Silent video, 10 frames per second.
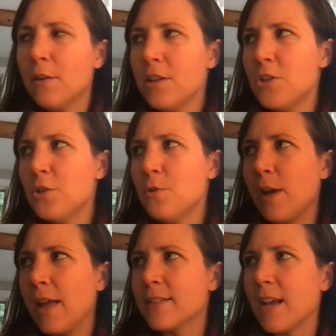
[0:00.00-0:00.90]
did you
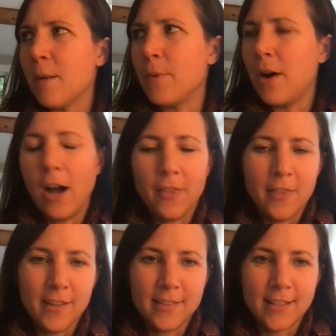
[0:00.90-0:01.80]
end up on
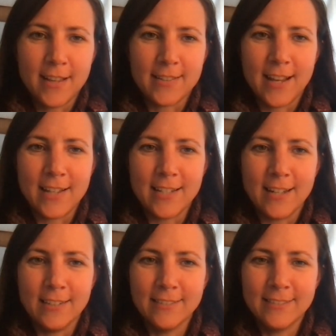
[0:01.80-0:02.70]
this as an idea?